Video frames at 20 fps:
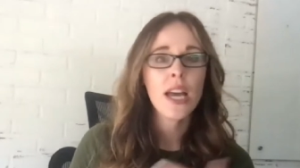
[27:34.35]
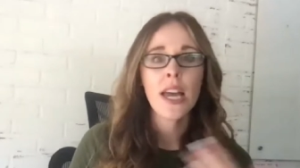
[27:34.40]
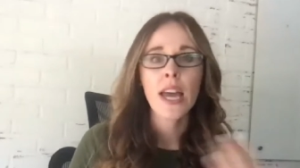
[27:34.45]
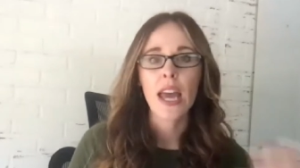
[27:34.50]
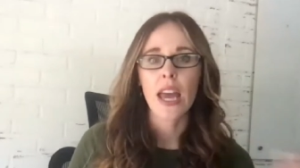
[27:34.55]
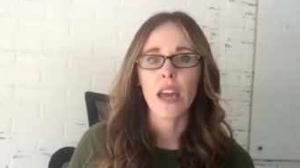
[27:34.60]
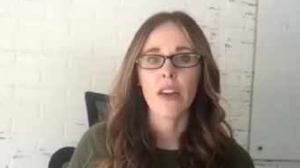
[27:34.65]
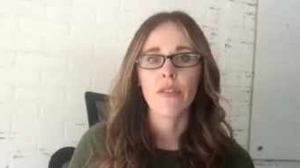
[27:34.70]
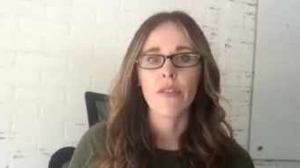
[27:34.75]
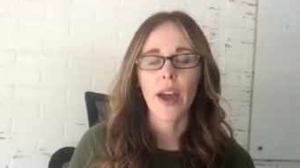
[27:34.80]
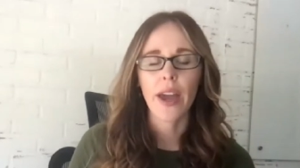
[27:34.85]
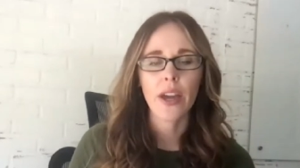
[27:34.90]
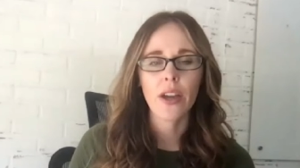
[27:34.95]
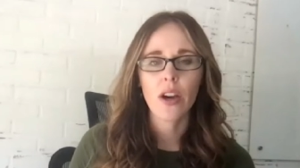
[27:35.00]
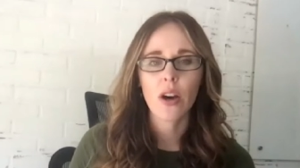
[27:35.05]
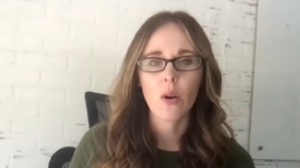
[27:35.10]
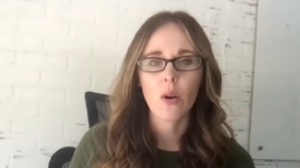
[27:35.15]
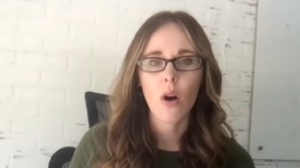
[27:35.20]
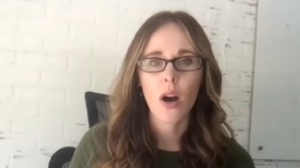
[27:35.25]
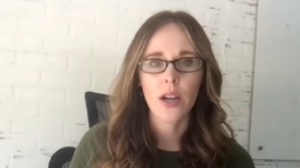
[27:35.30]
Absolutely. If
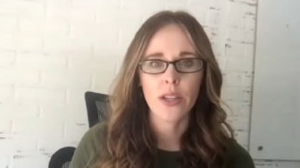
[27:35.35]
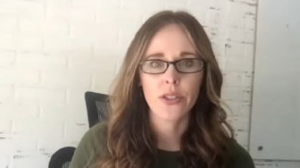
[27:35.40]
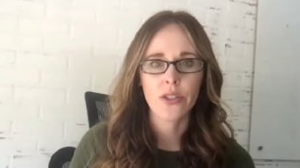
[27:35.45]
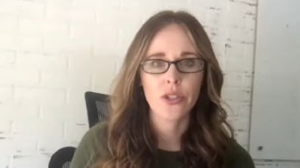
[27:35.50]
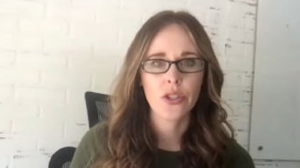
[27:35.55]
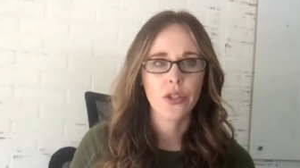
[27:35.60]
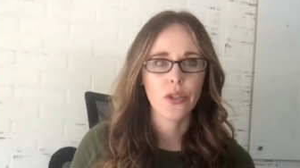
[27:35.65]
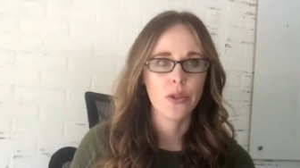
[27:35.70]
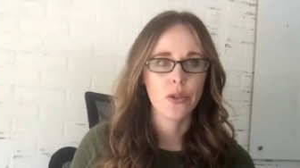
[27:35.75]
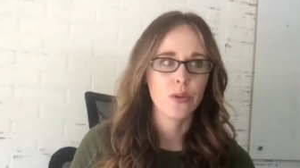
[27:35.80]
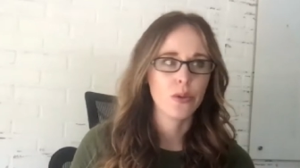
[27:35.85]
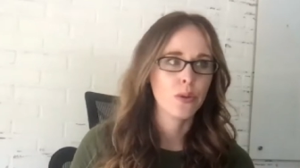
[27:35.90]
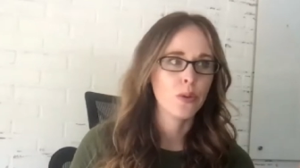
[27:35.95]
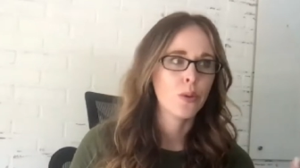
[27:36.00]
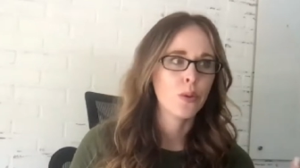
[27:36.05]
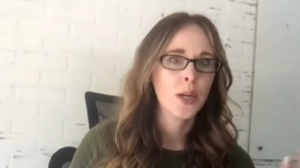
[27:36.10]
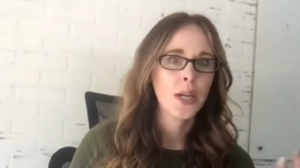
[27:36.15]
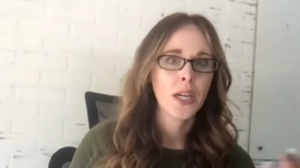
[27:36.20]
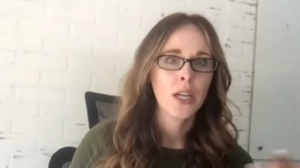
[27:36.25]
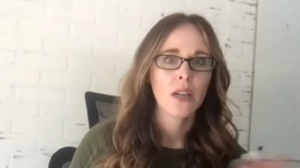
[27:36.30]
I go on
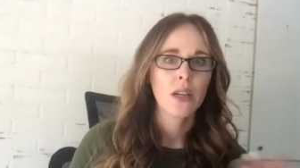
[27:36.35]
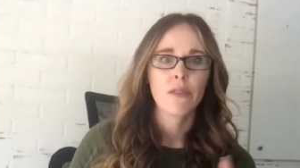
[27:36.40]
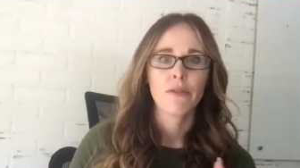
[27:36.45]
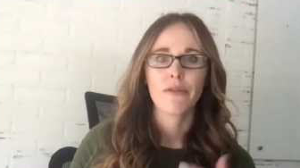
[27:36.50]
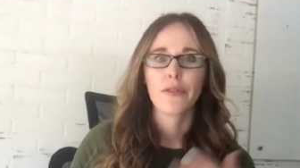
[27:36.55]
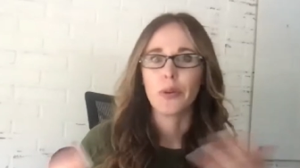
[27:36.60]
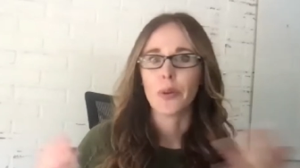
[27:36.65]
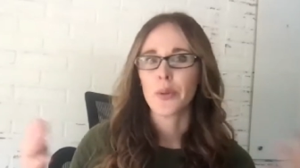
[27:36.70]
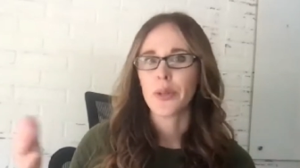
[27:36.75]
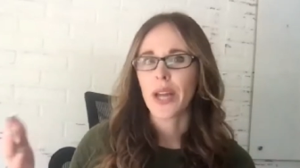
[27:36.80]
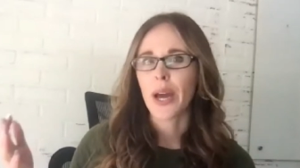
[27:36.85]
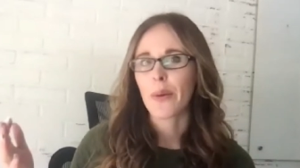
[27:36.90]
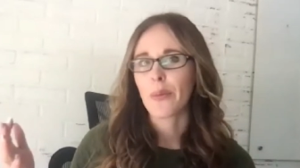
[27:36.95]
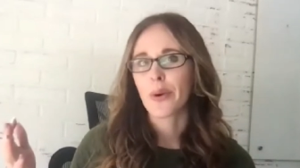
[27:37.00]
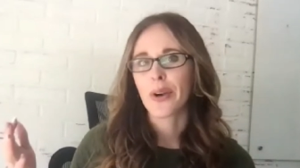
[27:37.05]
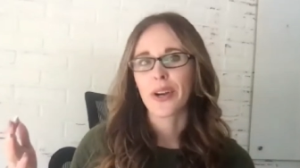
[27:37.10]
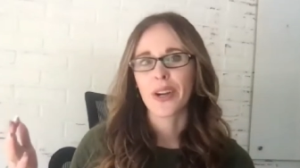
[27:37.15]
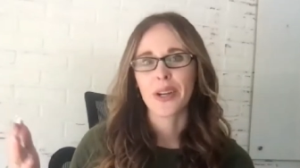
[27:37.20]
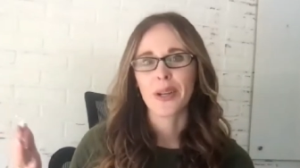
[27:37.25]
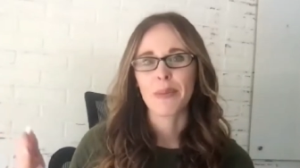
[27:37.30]
to Food
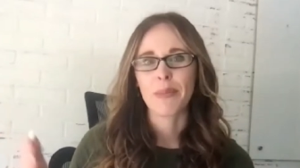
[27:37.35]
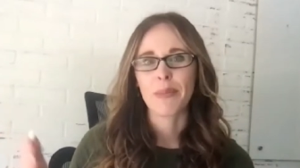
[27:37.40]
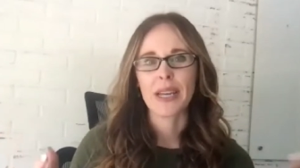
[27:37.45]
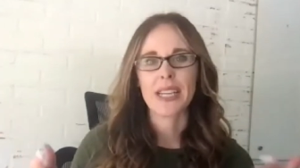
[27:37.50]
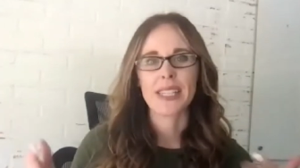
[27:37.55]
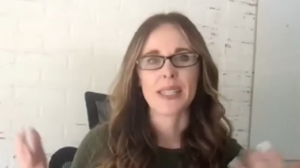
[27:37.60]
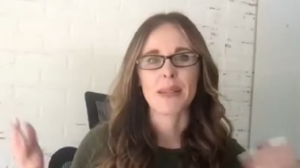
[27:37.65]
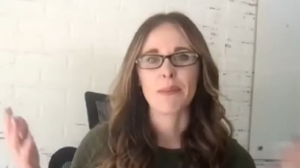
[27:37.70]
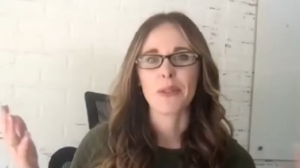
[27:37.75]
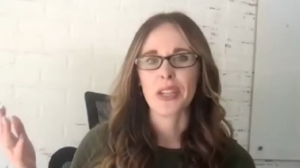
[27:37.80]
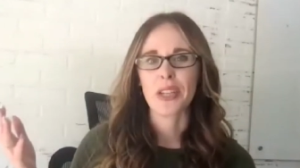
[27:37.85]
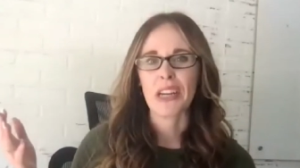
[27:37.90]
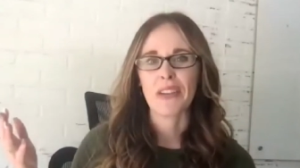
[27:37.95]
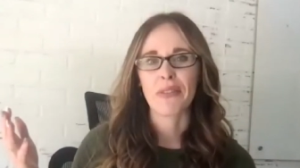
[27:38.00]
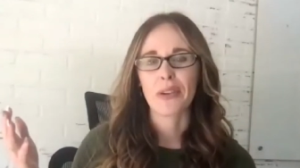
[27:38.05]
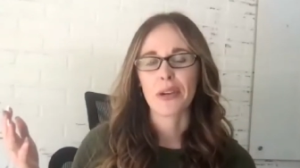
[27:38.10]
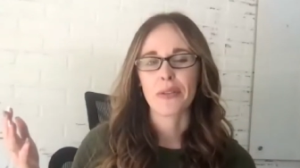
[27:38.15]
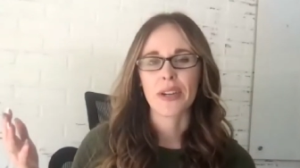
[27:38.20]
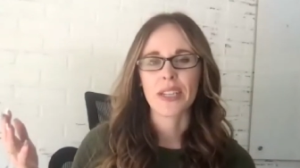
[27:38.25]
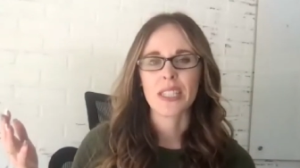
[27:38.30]
Network because I'm
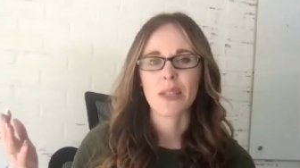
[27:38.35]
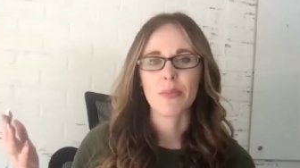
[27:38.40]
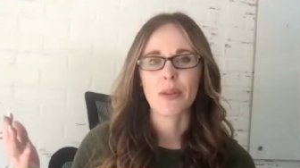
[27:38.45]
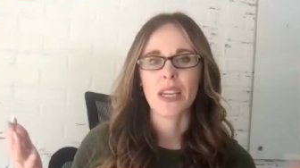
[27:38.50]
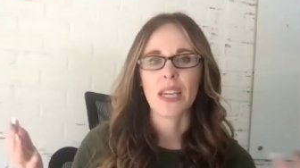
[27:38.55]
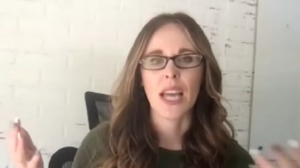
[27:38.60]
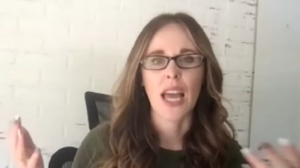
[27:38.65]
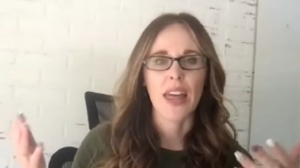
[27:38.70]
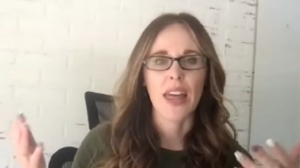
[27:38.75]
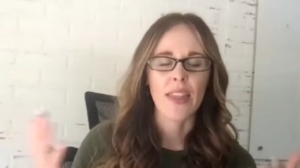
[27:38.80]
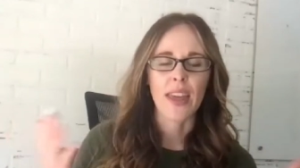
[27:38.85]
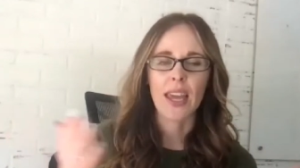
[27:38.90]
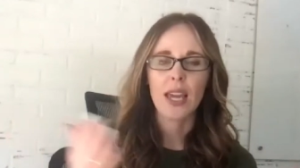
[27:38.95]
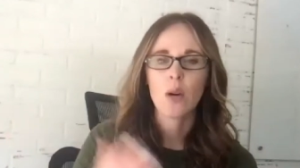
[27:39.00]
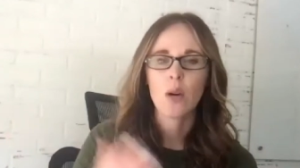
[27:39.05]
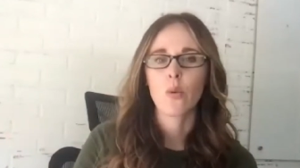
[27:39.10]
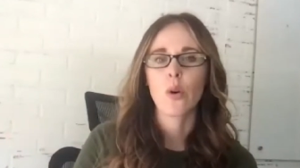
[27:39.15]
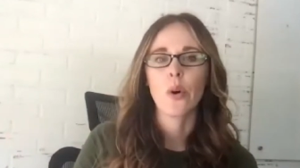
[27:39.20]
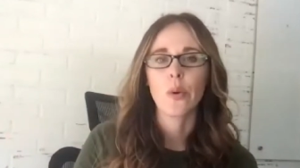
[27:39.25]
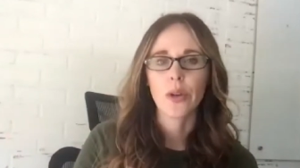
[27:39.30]
looking for a recipe and
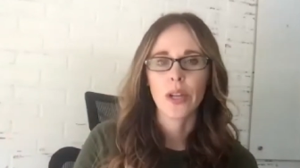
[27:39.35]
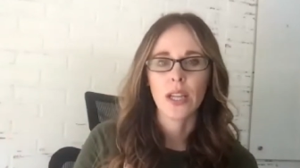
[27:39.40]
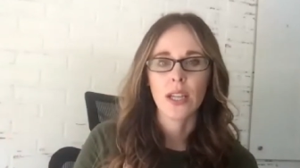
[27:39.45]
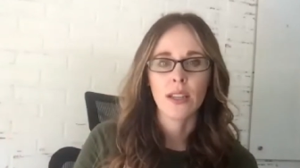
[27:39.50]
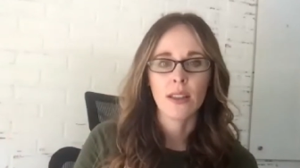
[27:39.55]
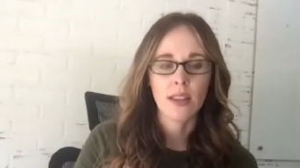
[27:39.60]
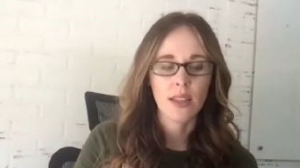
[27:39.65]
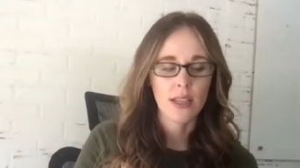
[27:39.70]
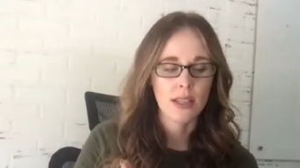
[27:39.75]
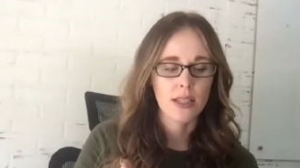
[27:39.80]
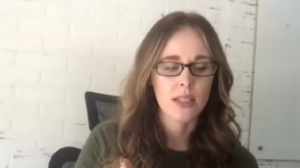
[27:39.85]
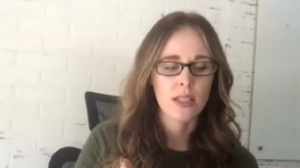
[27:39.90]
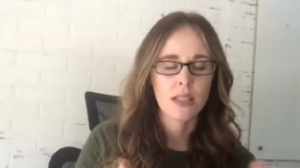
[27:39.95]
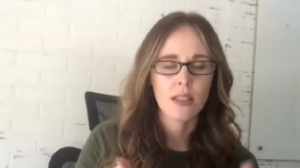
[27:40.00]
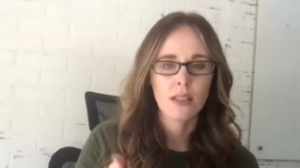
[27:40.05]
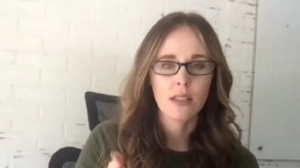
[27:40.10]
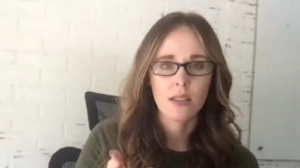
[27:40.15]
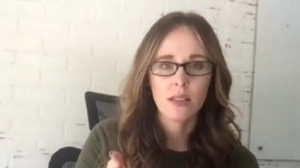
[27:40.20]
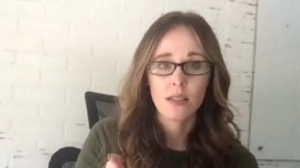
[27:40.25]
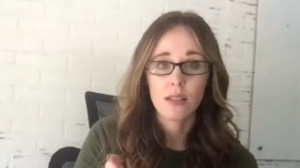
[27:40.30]
they quoted
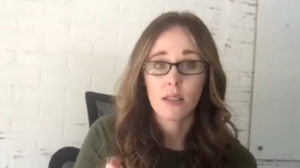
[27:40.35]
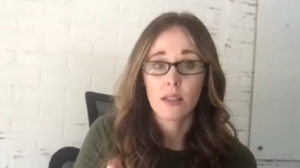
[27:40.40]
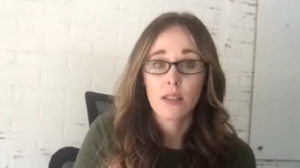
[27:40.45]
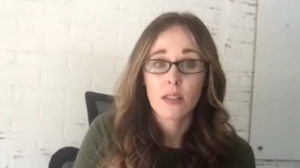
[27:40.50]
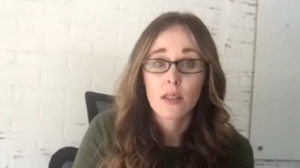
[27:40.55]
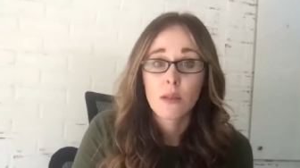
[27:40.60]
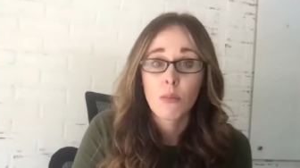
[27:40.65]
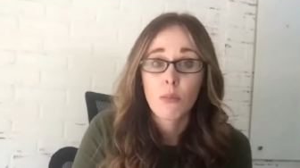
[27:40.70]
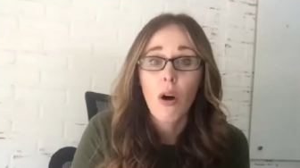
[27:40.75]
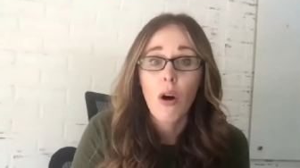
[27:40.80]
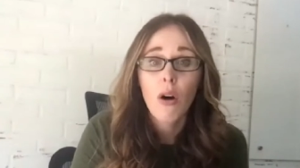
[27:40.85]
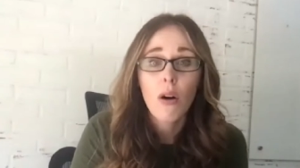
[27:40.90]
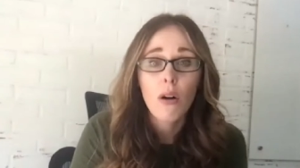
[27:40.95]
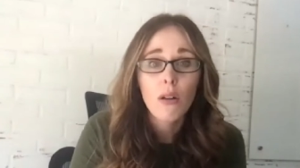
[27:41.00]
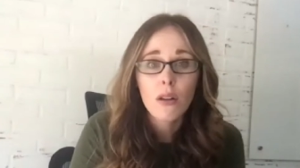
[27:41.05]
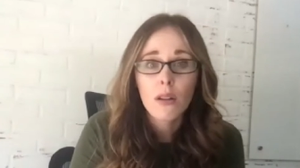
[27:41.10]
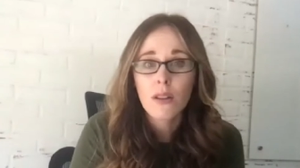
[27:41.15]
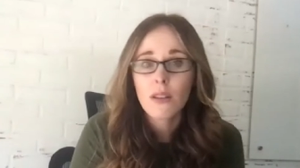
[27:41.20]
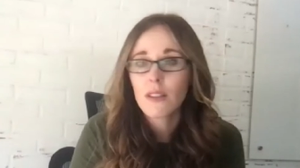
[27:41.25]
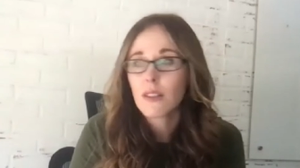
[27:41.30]
this
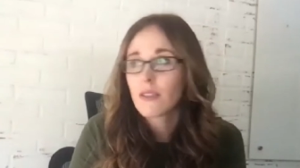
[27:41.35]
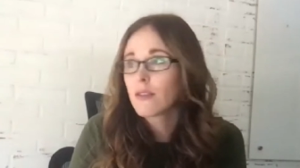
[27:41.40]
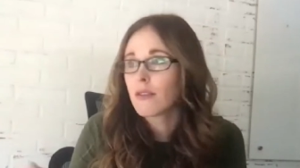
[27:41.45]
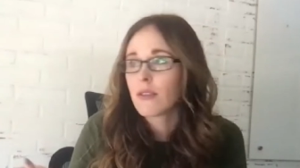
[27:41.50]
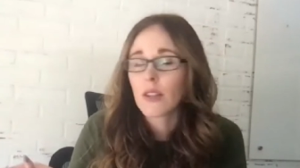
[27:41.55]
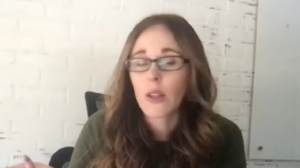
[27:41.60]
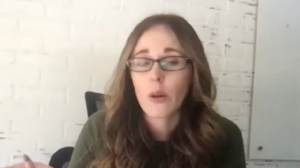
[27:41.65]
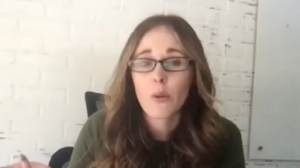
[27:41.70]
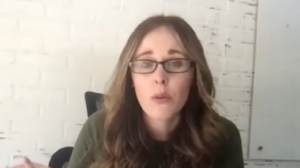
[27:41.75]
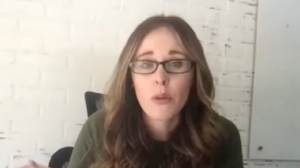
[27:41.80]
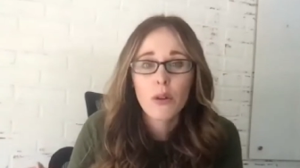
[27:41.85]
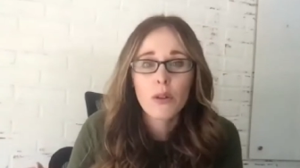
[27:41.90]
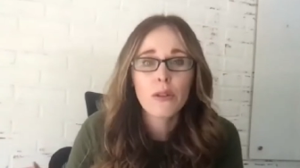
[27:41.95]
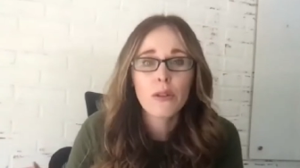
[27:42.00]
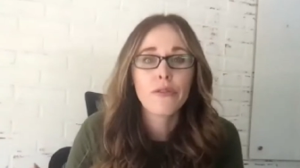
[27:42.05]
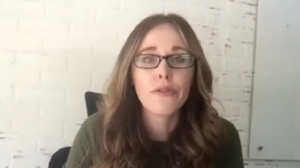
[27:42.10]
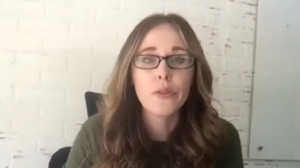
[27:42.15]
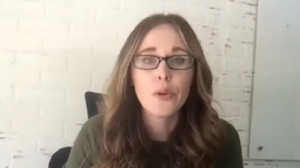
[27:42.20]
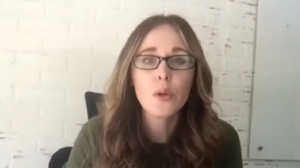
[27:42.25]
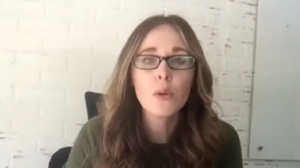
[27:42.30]
small
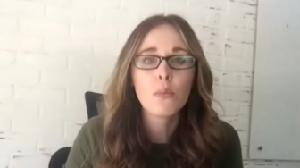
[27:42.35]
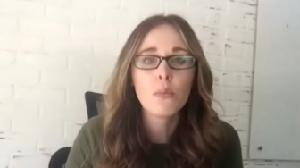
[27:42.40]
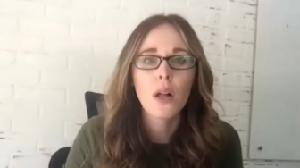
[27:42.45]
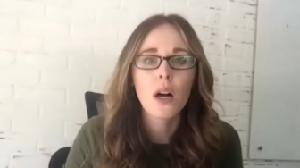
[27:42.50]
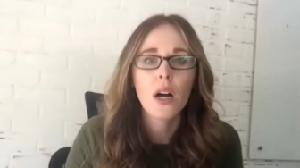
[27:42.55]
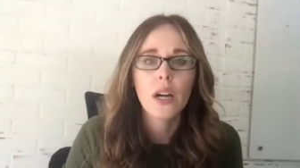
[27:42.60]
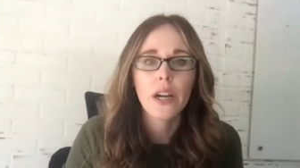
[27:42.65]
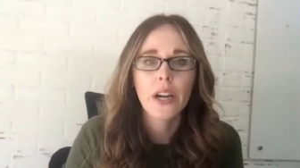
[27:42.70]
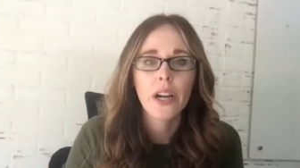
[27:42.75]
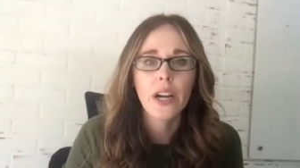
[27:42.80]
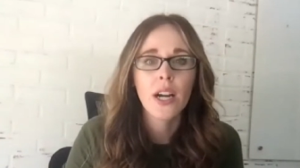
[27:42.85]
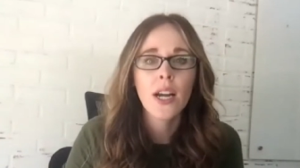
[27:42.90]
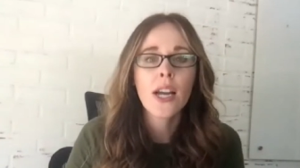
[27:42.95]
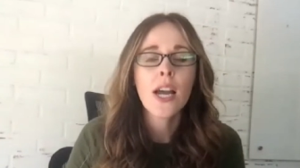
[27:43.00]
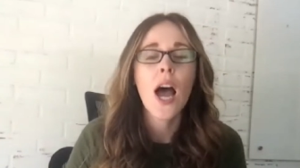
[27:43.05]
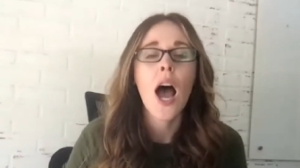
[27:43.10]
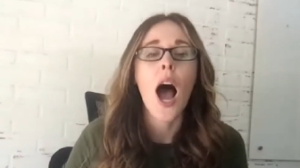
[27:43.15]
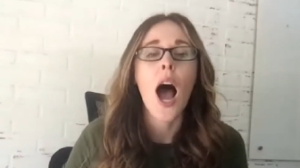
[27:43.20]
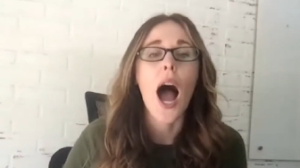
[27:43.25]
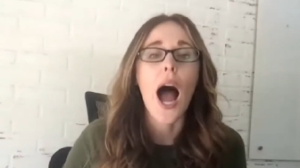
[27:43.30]
local food
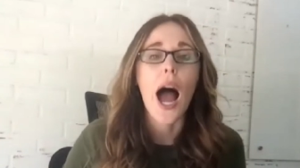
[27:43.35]
blogger,